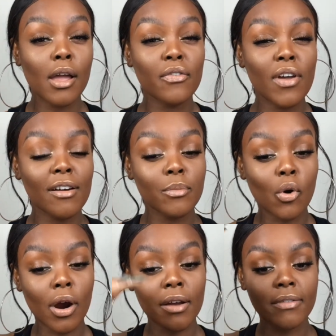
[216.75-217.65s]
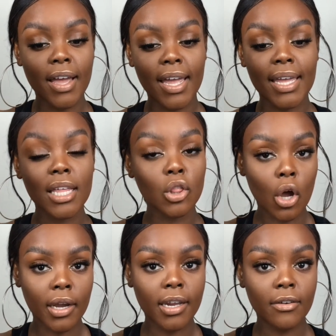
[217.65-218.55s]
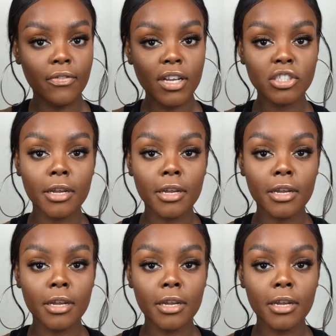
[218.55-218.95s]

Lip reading: If you have more of a elongated face